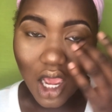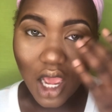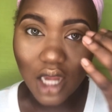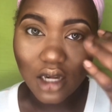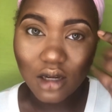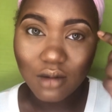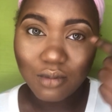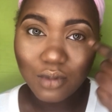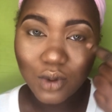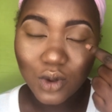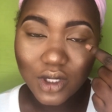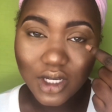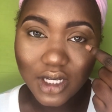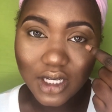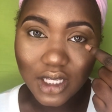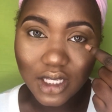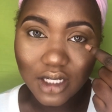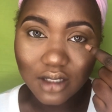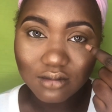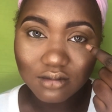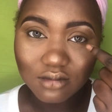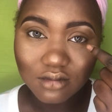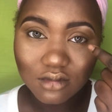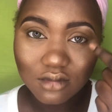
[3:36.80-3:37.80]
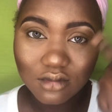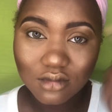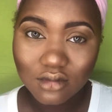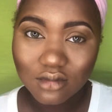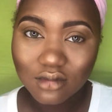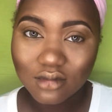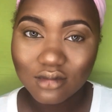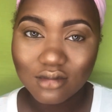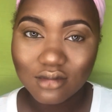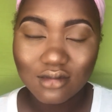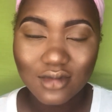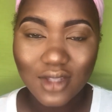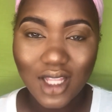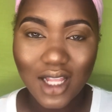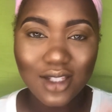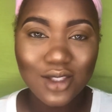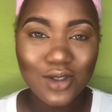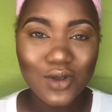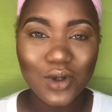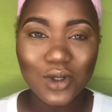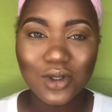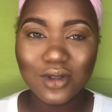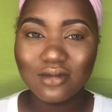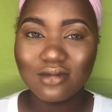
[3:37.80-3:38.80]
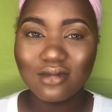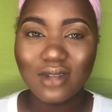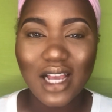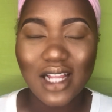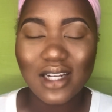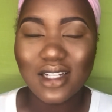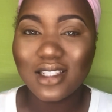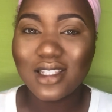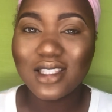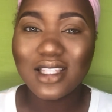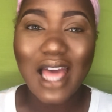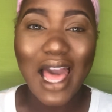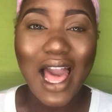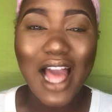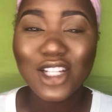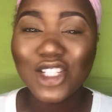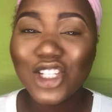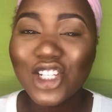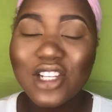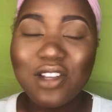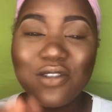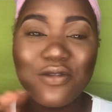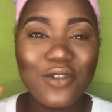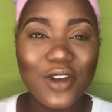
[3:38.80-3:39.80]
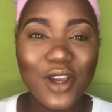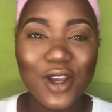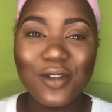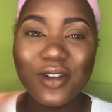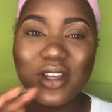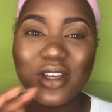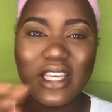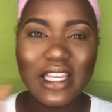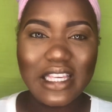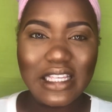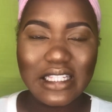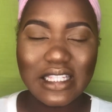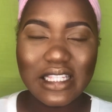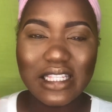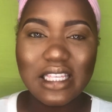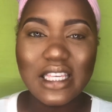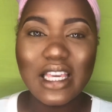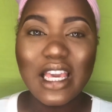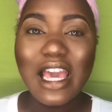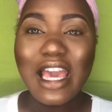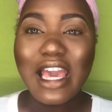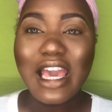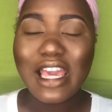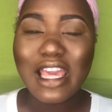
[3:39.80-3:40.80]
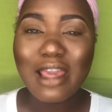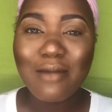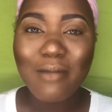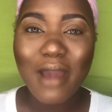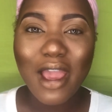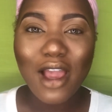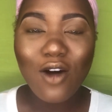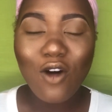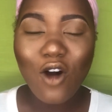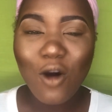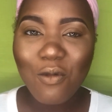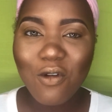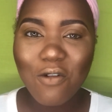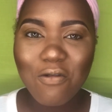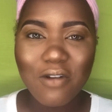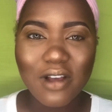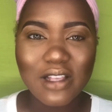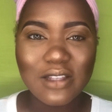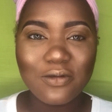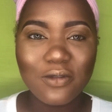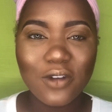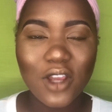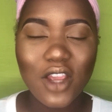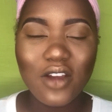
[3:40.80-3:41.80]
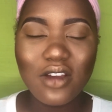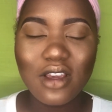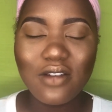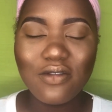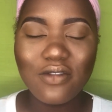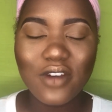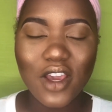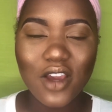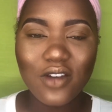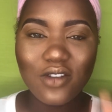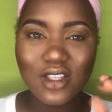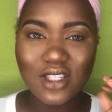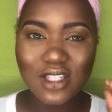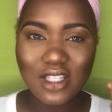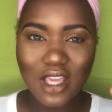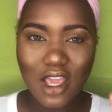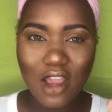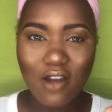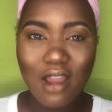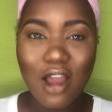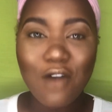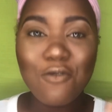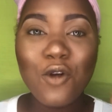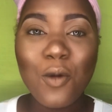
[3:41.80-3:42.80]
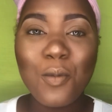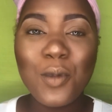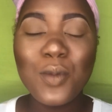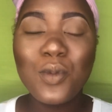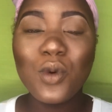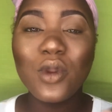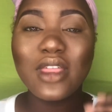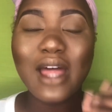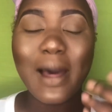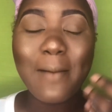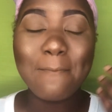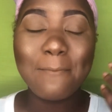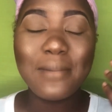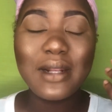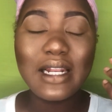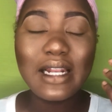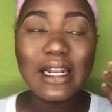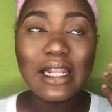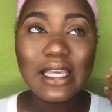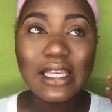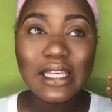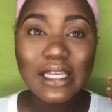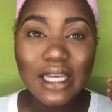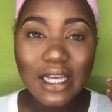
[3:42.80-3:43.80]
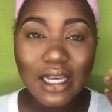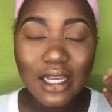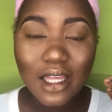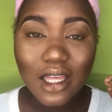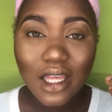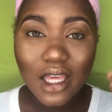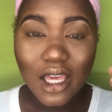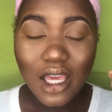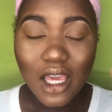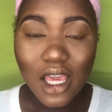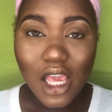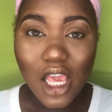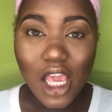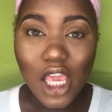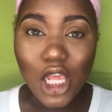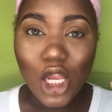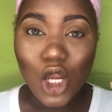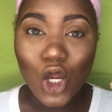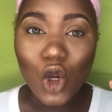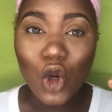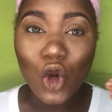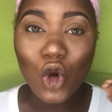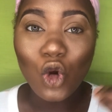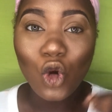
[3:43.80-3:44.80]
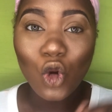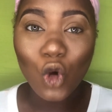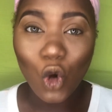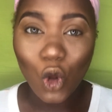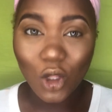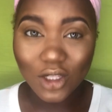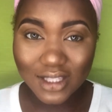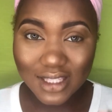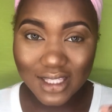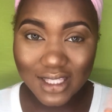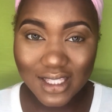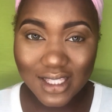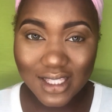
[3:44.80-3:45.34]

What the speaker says: and put it in. That's all. And it's actually very easy. It might come off as very, very scary, and for people that blink a lot,